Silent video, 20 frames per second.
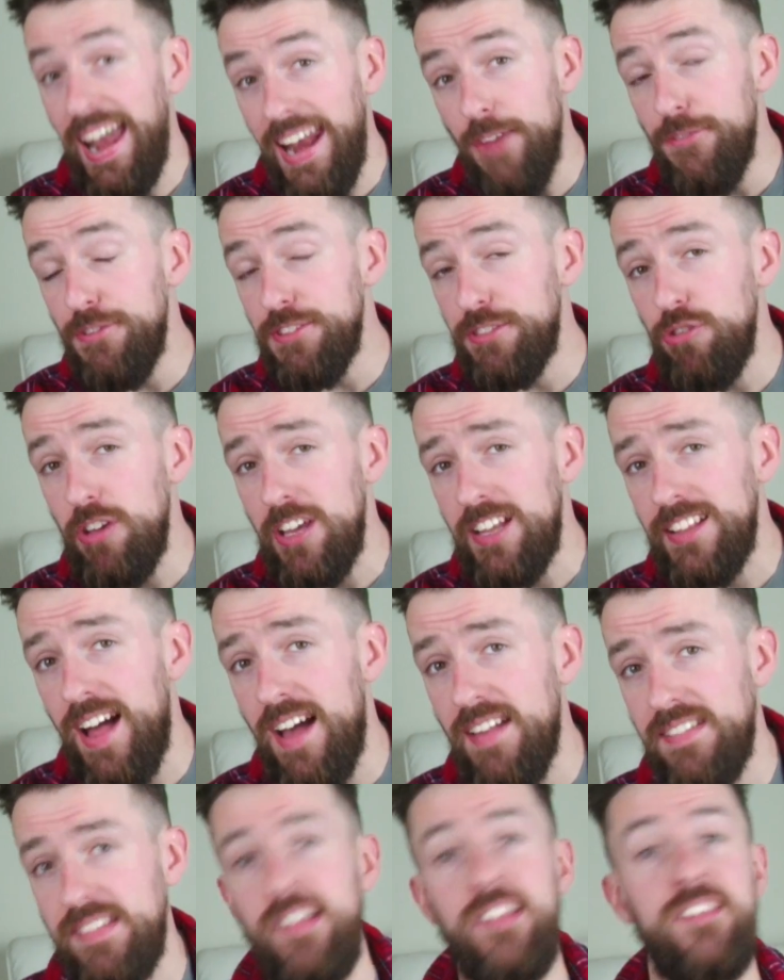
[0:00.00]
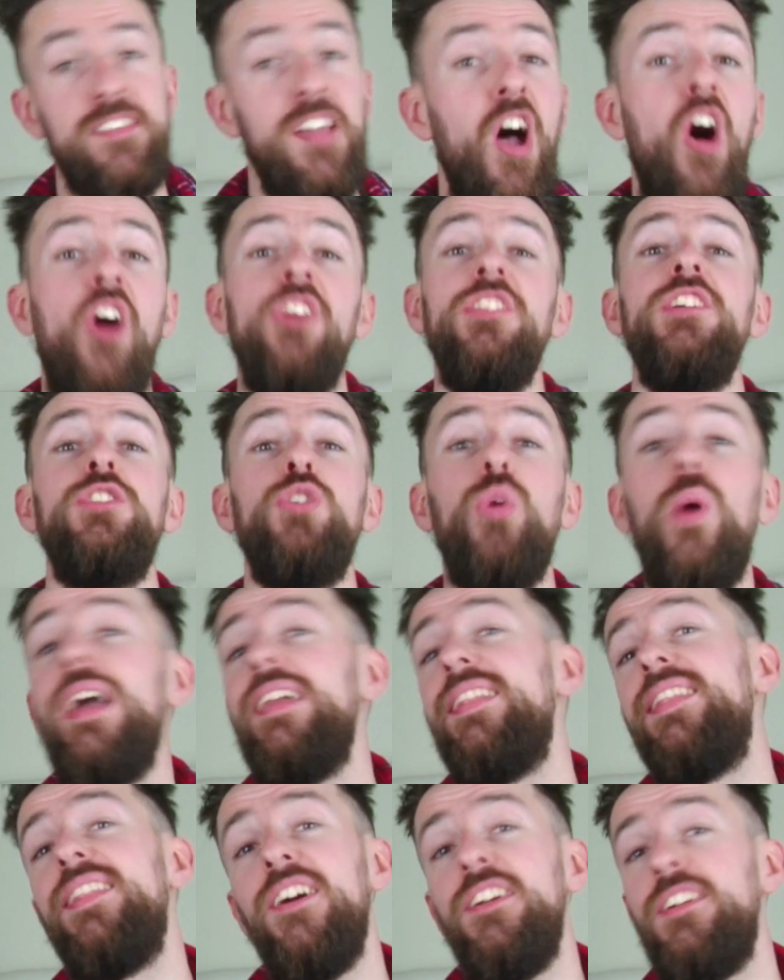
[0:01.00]
And now for 3 classics. On the
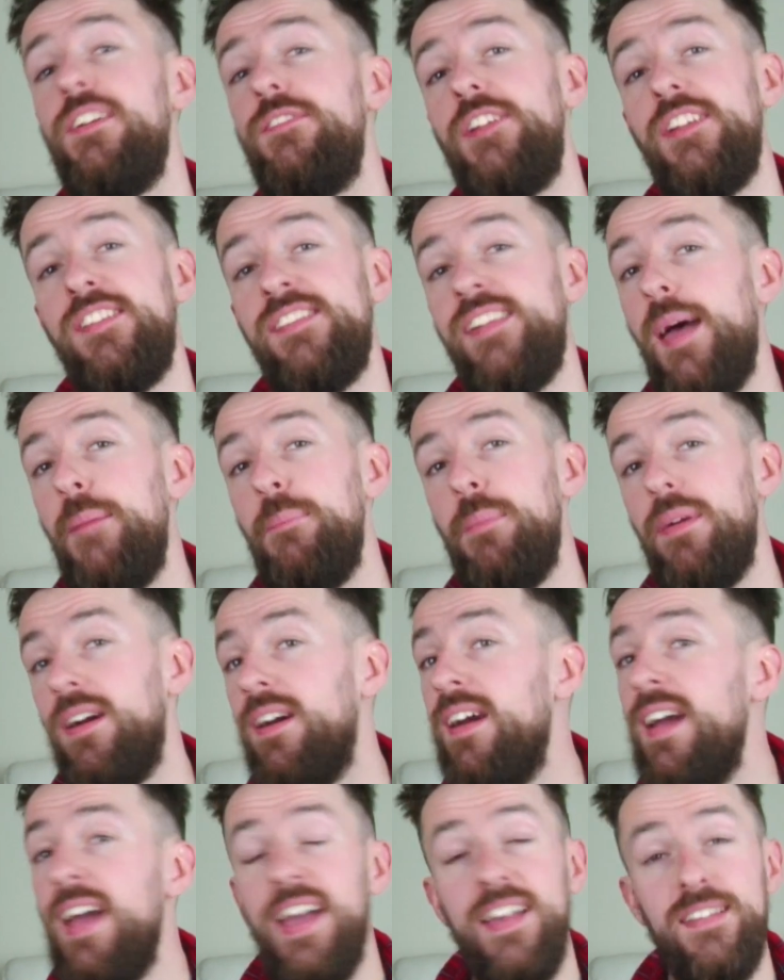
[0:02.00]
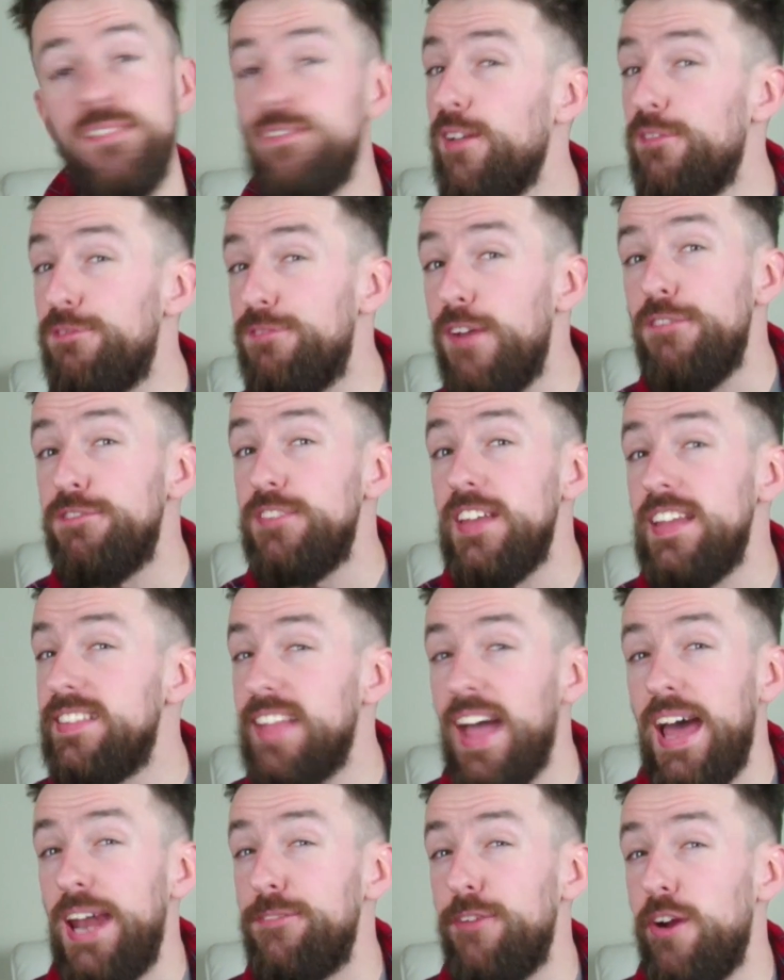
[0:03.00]
23rd of December is the 15th
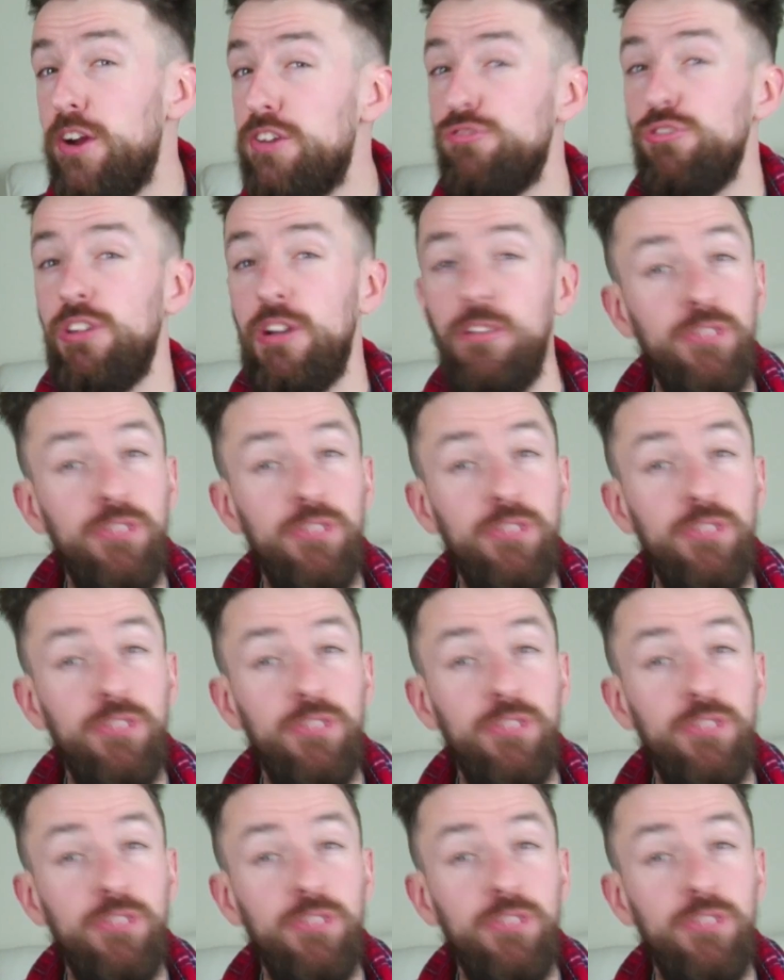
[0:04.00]
anniversary